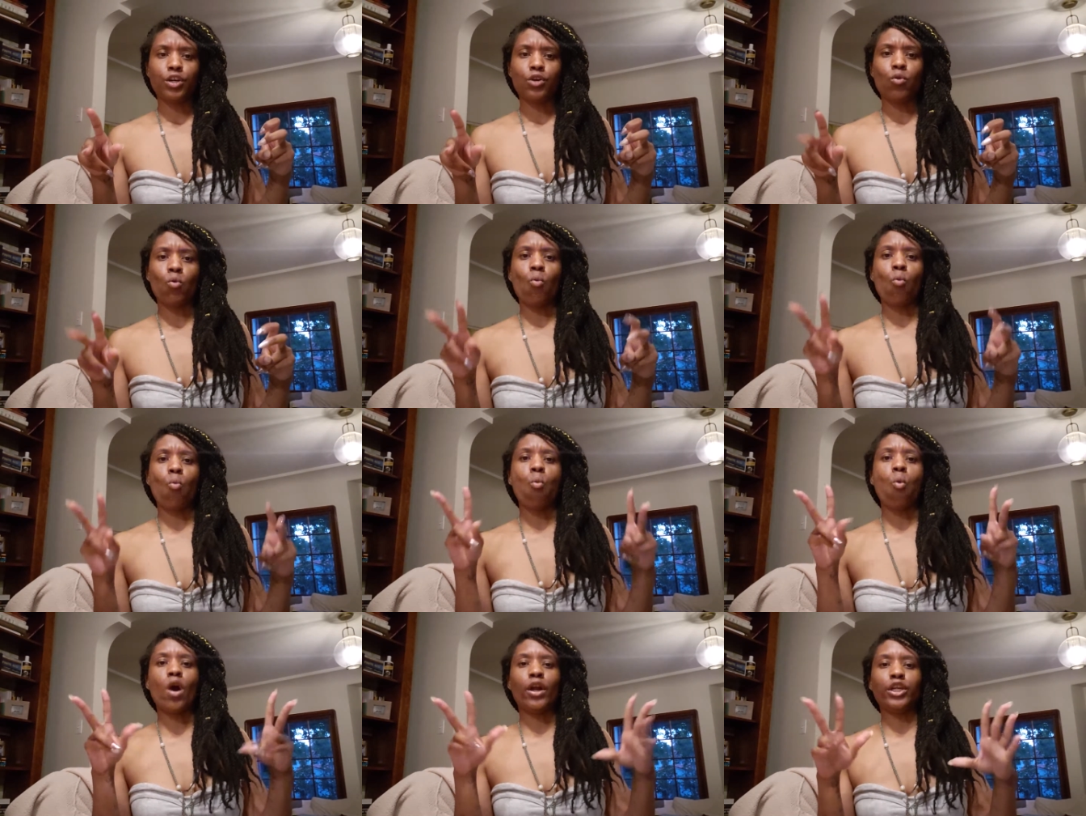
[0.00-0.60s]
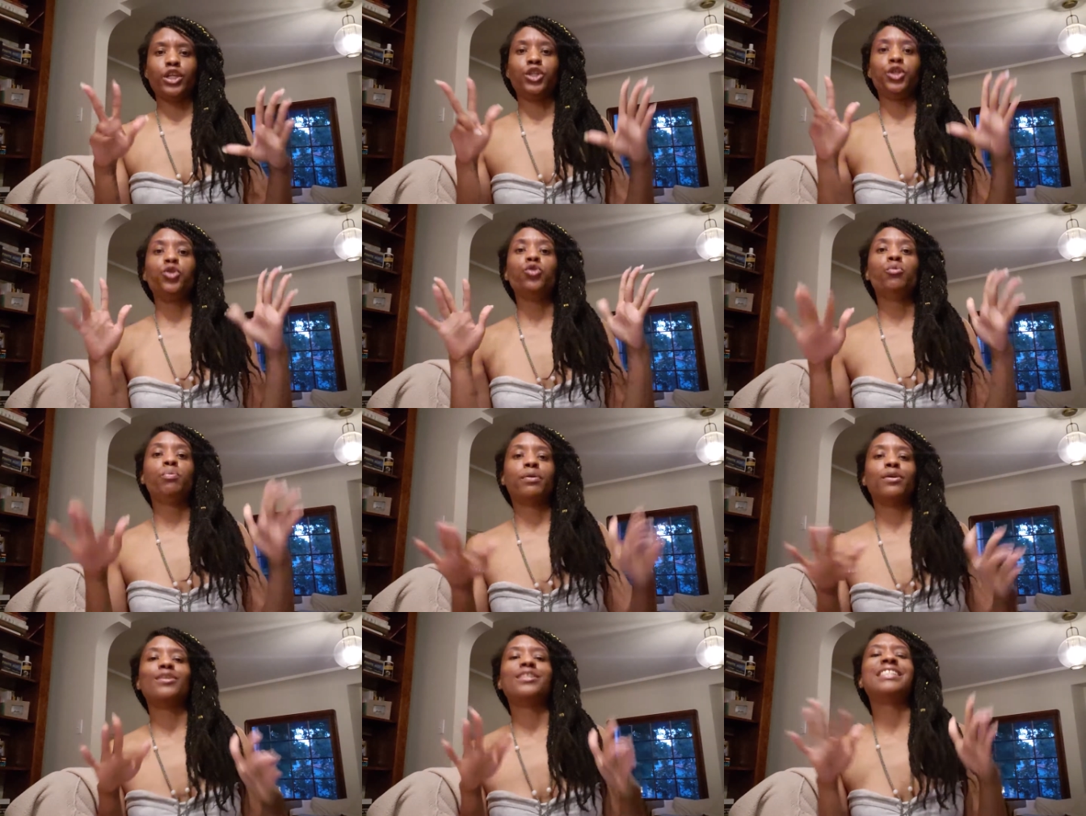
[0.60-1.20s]
what you
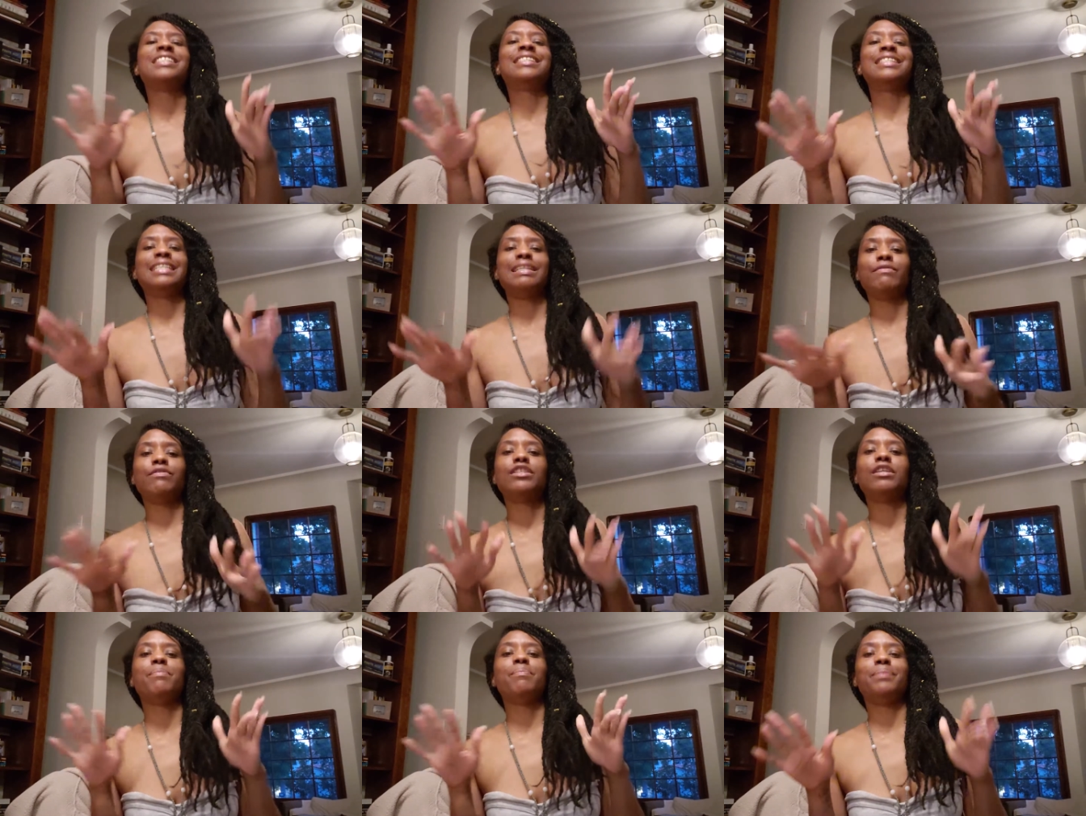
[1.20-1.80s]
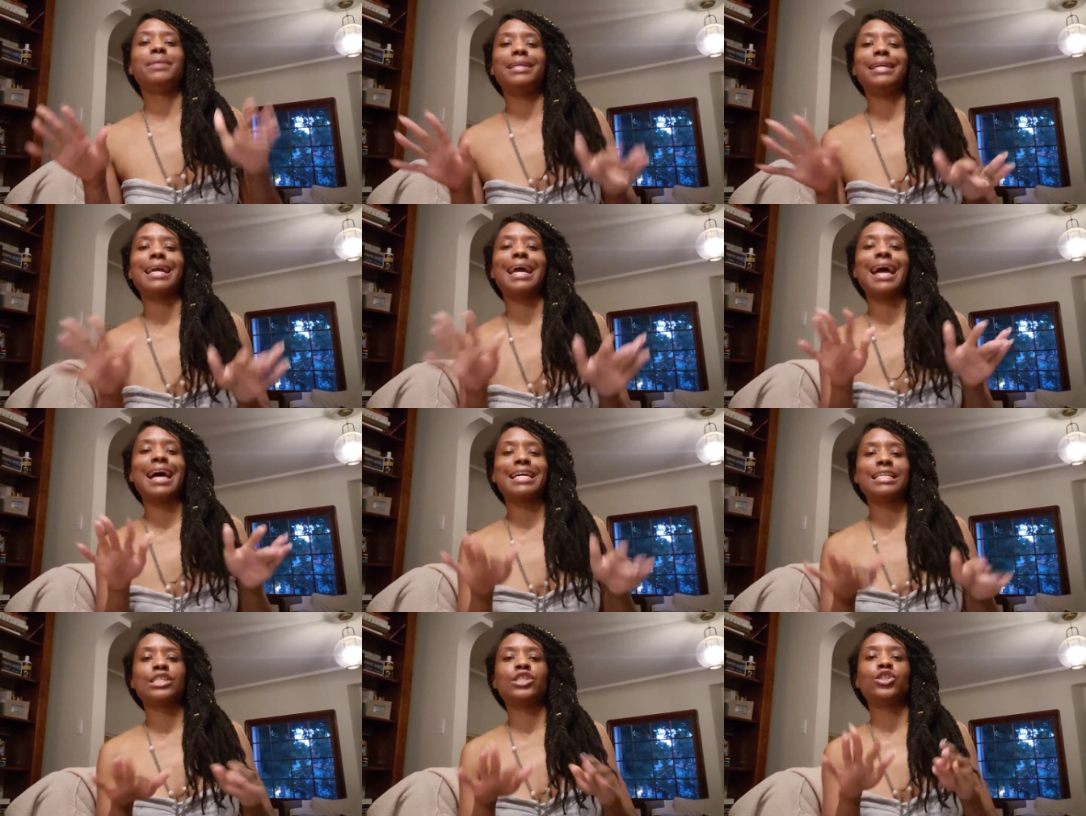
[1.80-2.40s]
perceive to be
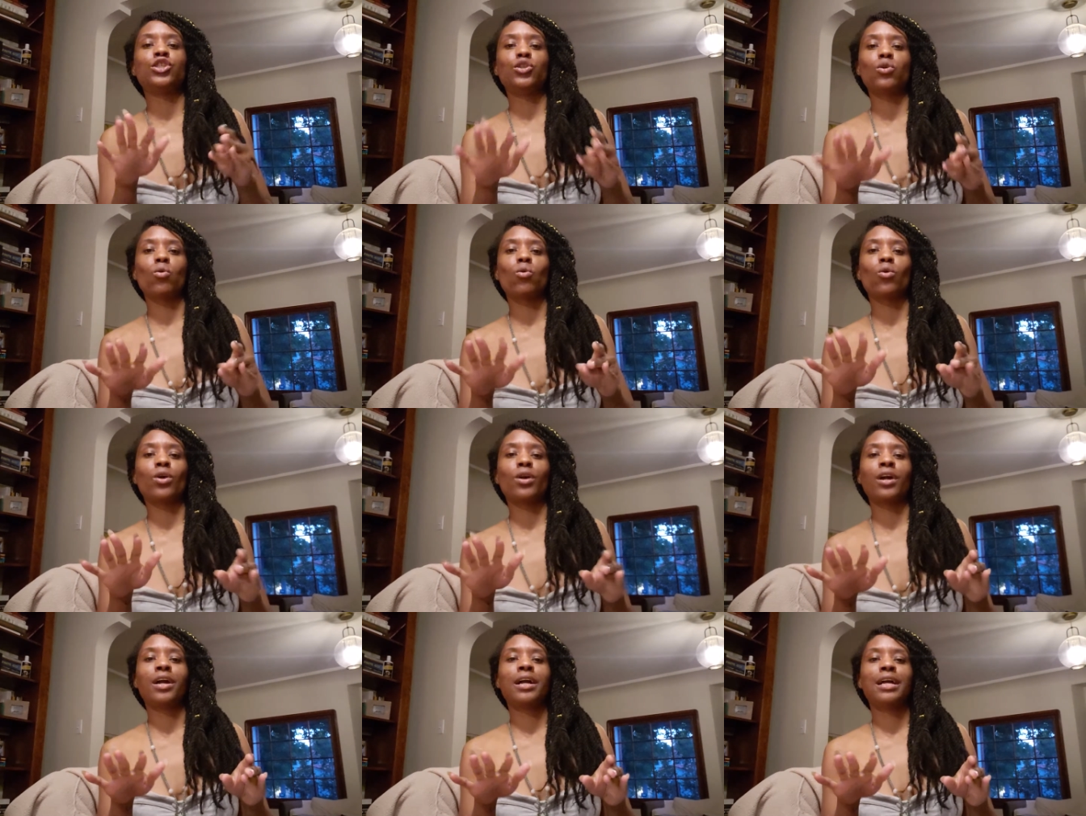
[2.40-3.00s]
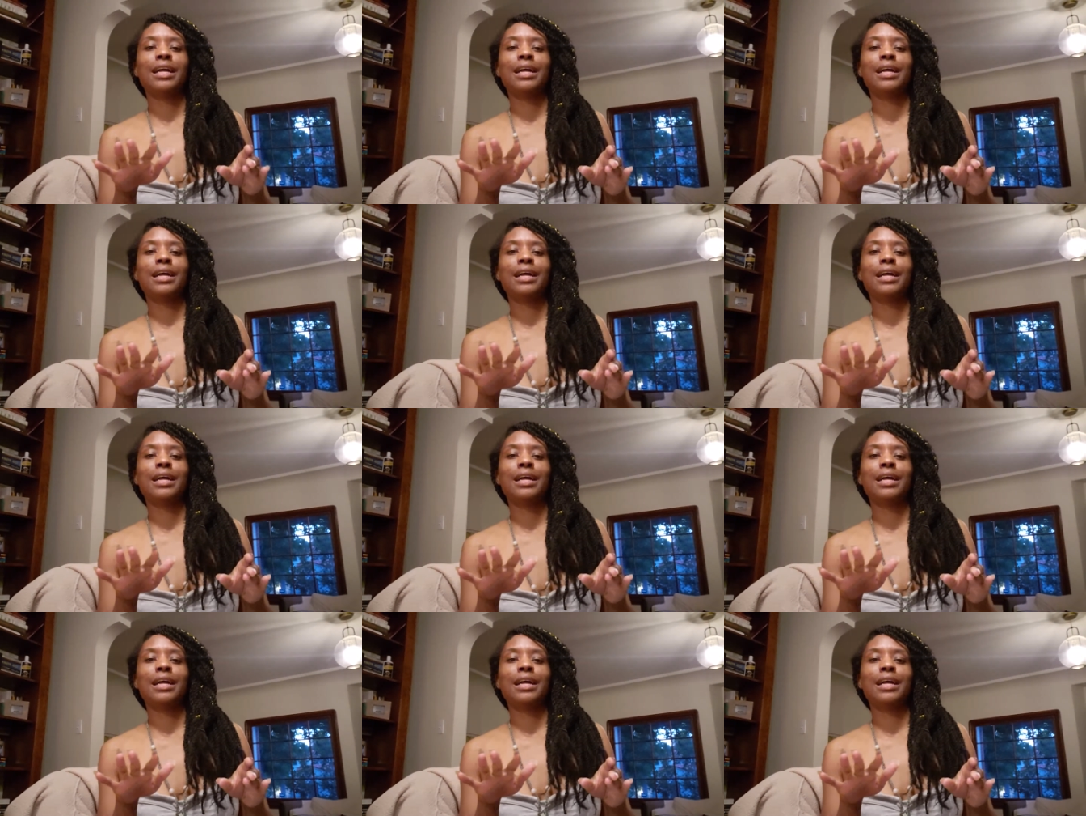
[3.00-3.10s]
as your